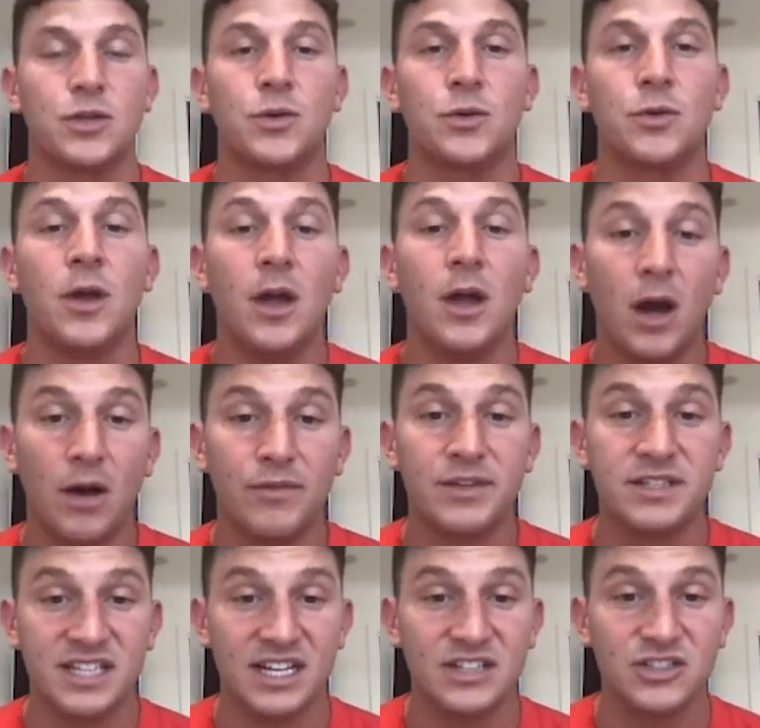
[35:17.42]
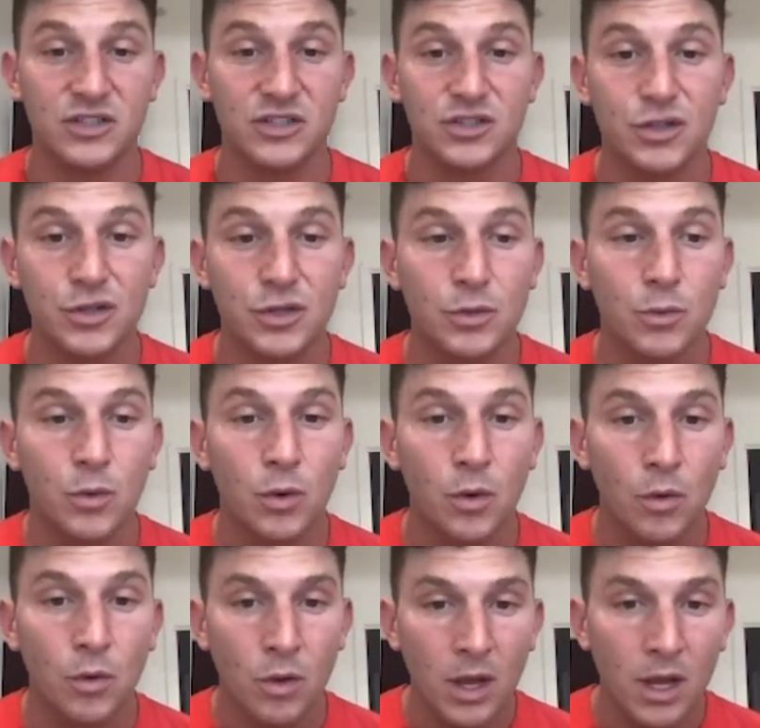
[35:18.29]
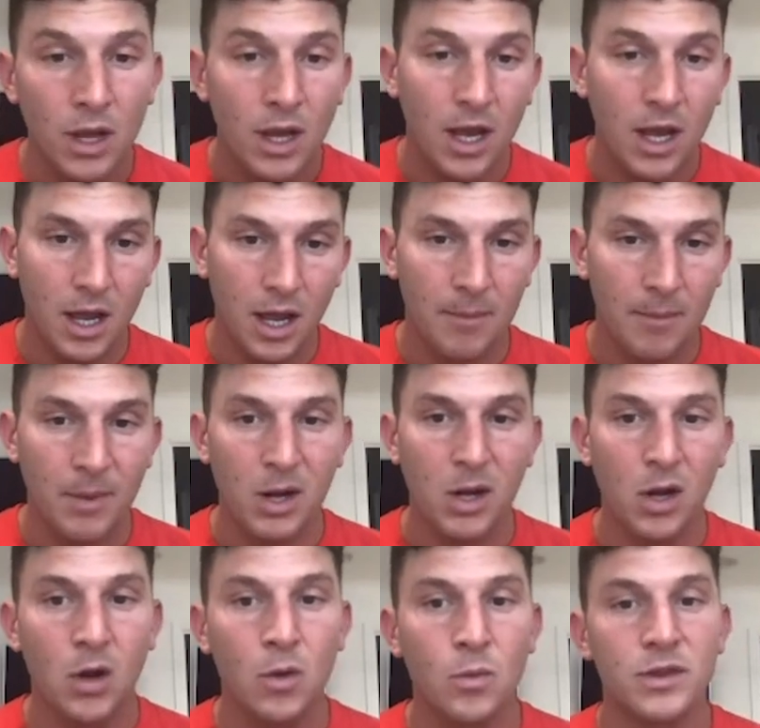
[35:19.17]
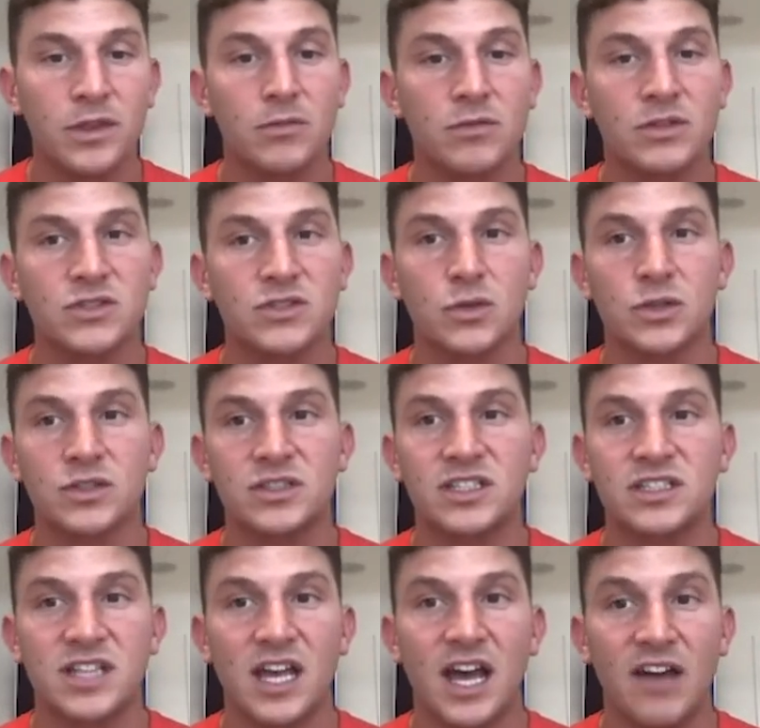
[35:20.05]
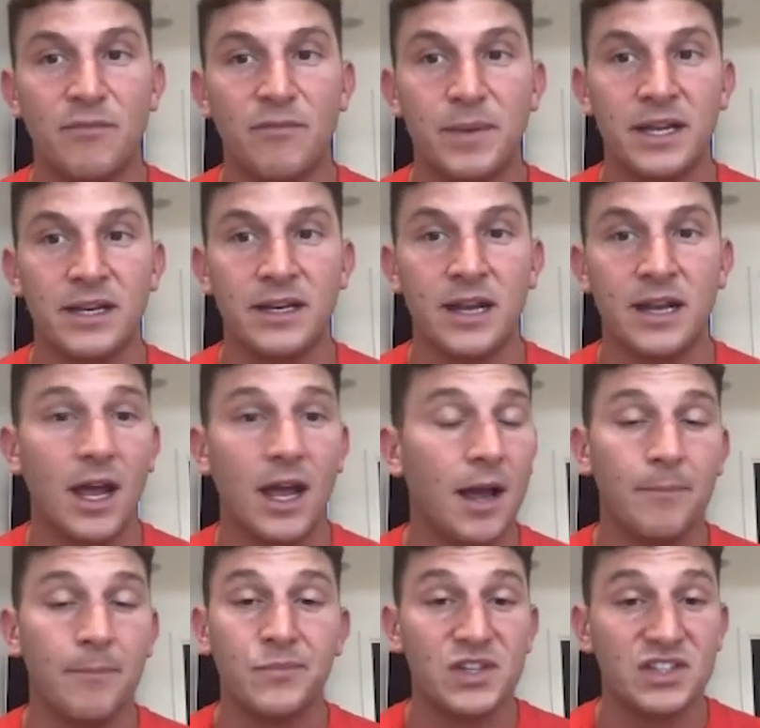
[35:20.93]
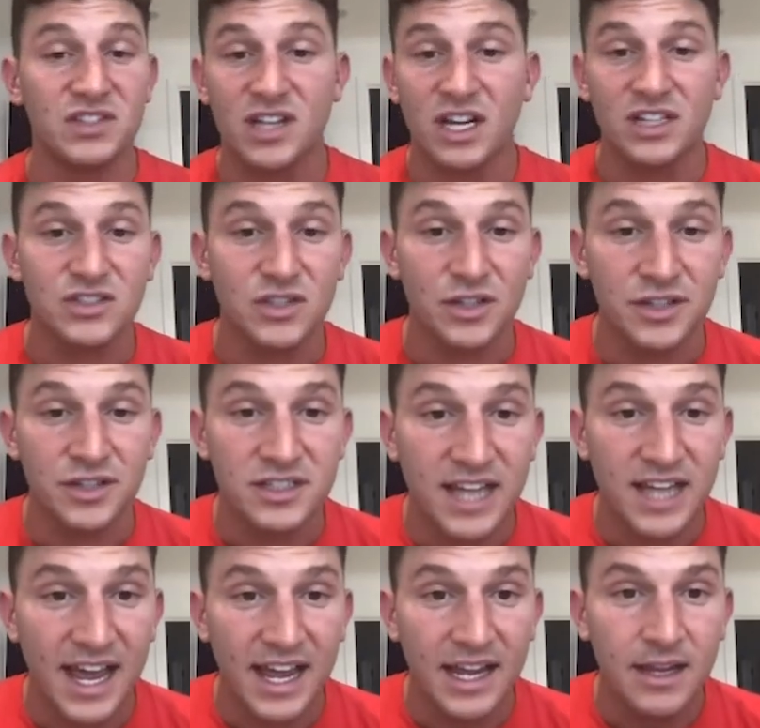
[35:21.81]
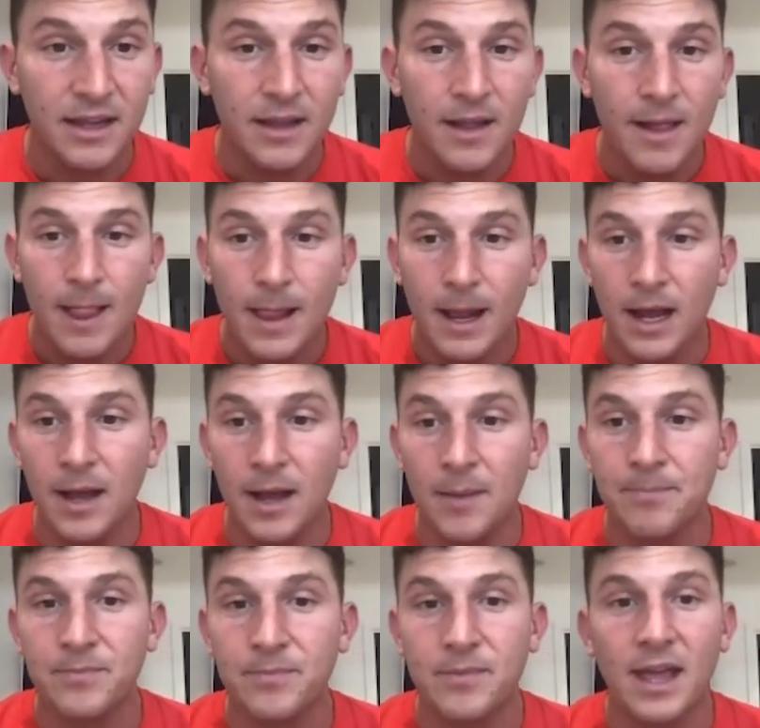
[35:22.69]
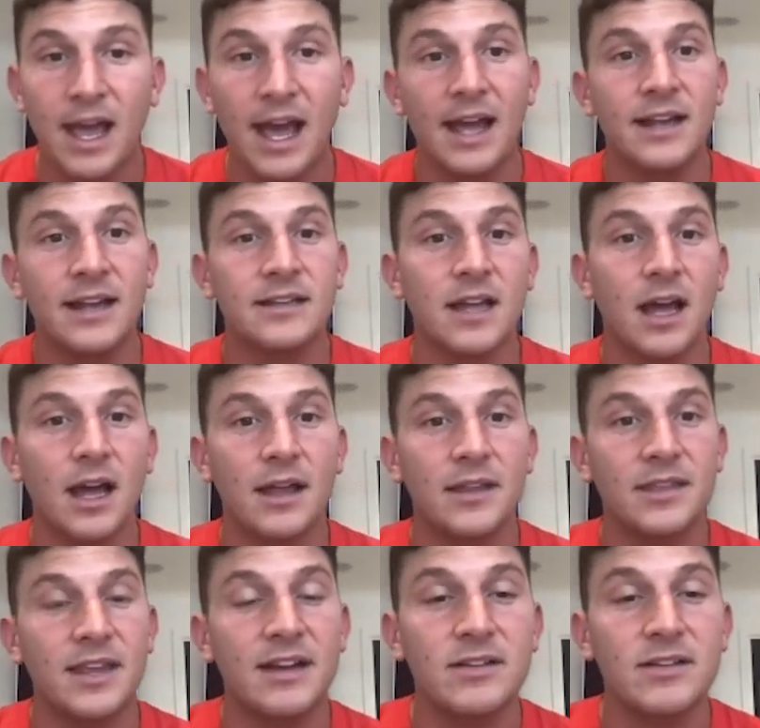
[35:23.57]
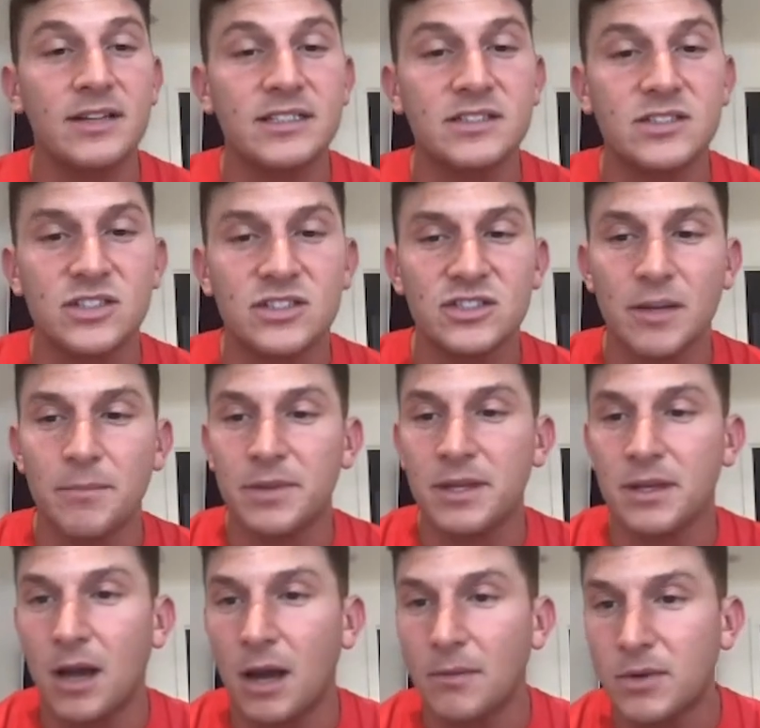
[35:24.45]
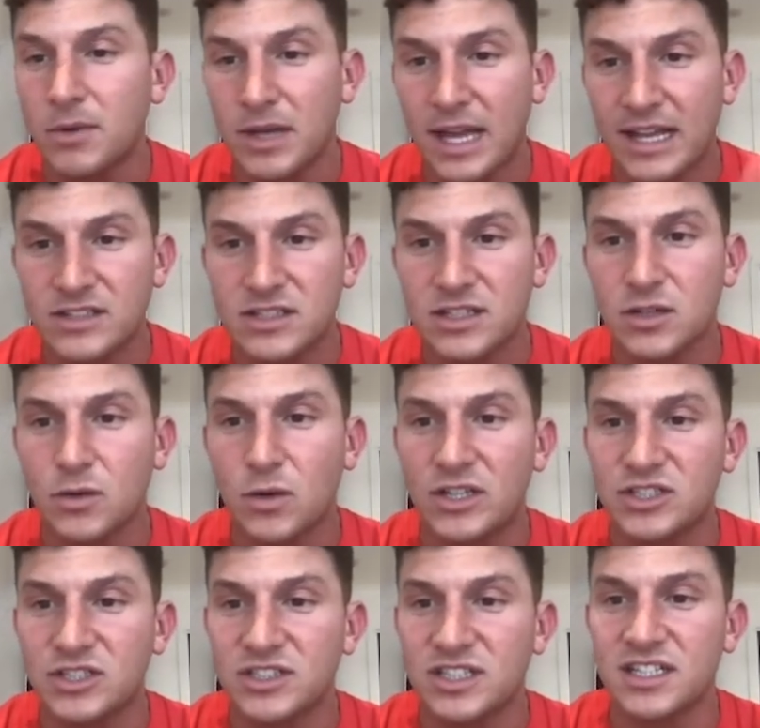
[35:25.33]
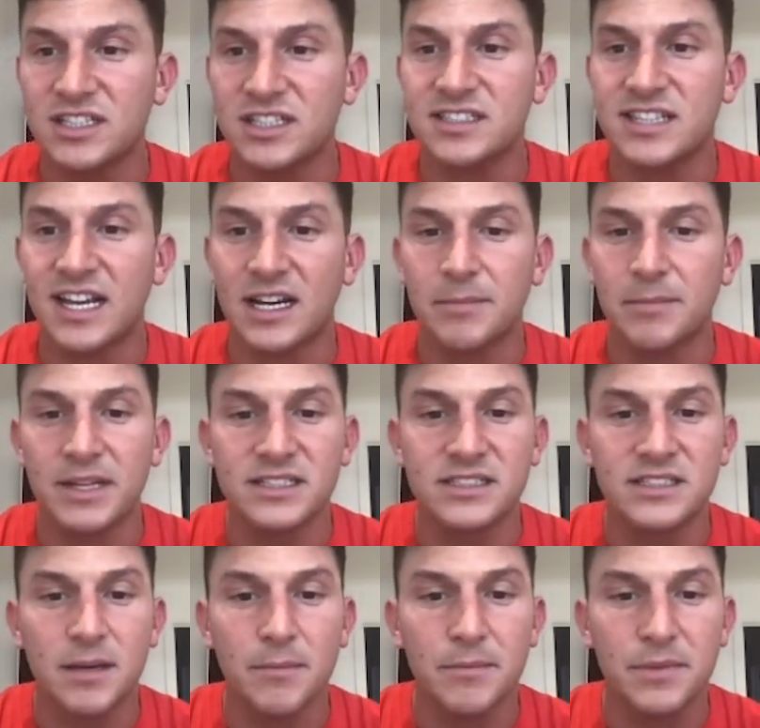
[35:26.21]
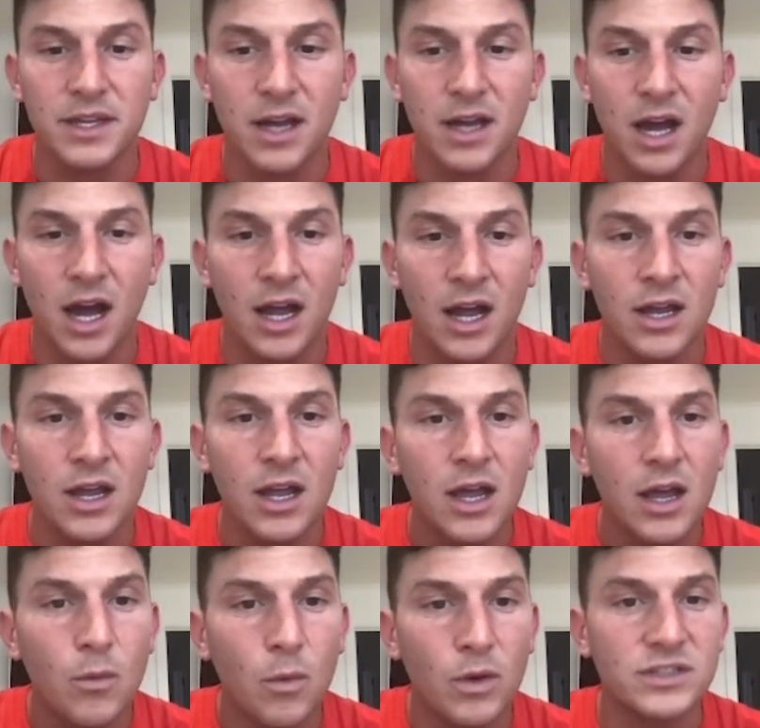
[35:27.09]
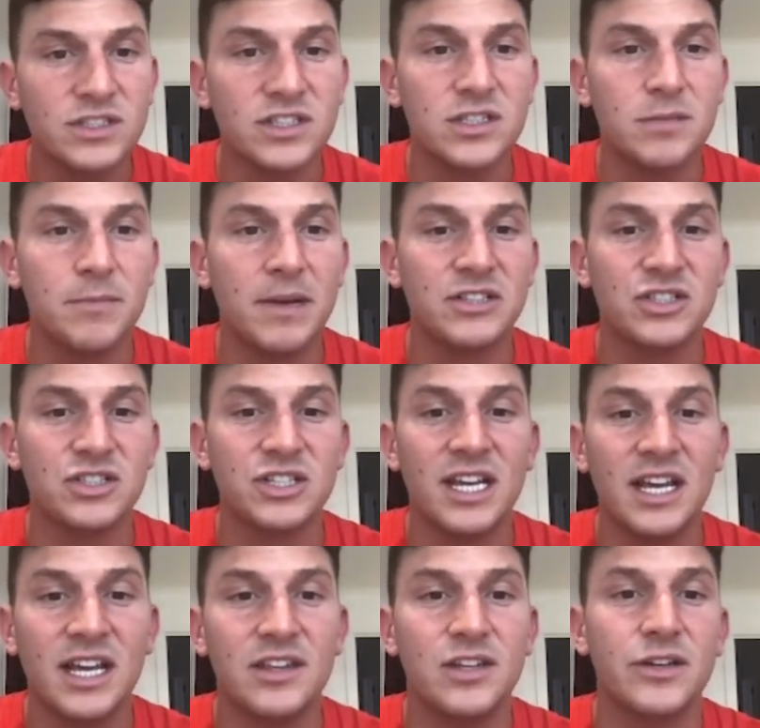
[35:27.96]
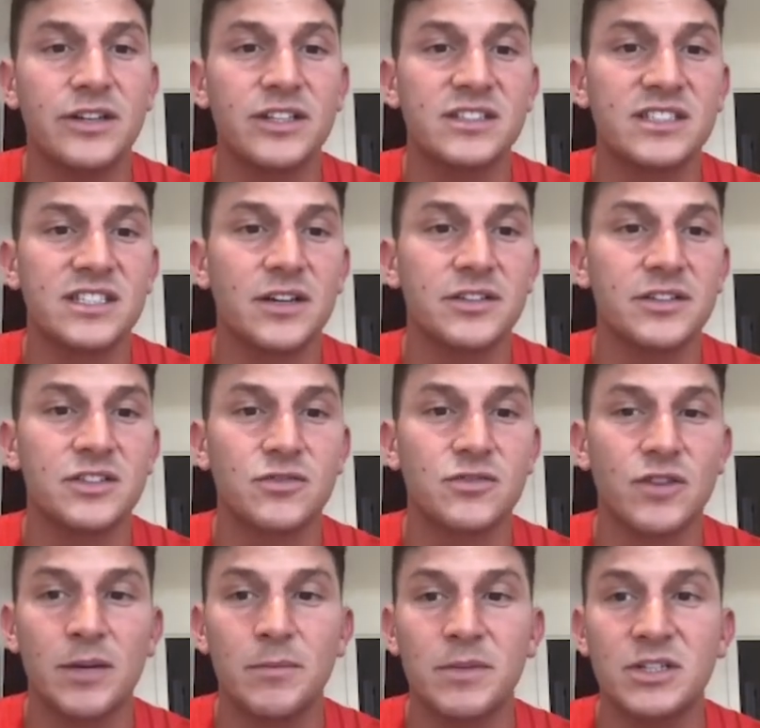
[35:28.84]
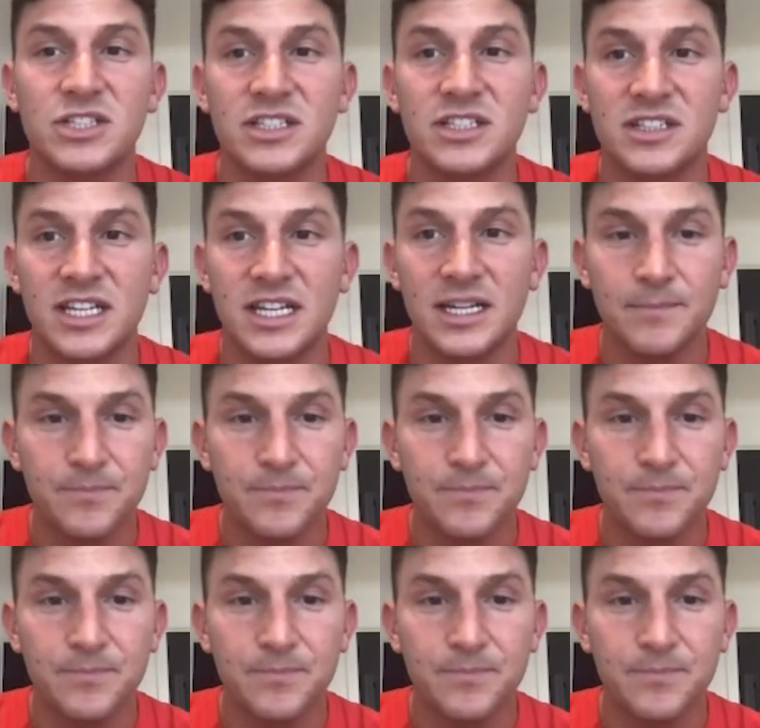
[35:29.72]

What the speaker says: of the session to you all, along with the resources that have been discussed on the day. And there is just something, I'll get to the questions in a second. There's something I wanted to mention here that you can see on the screen, which is the